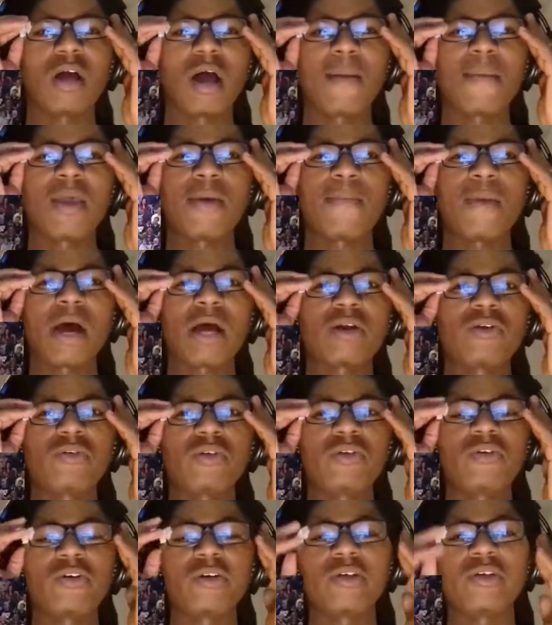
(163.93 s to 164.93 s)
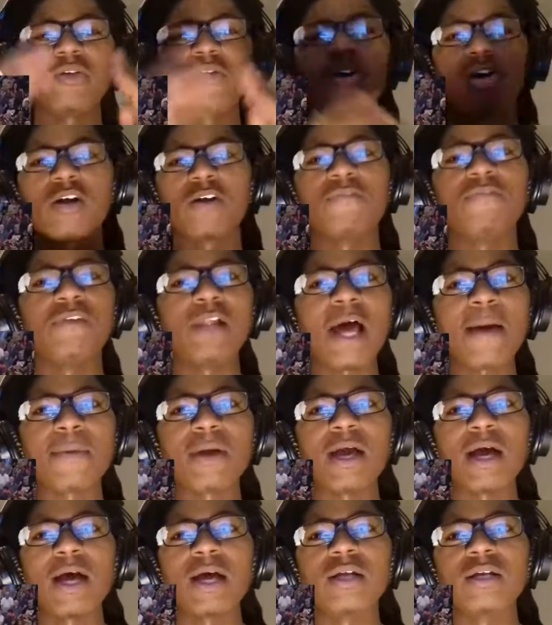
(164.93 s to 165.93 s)
I mean, Manu, you are the
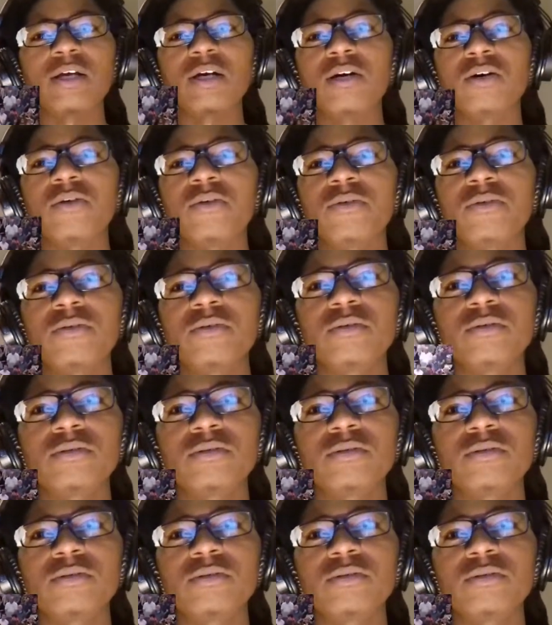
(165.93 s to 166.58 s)
flop guy, though.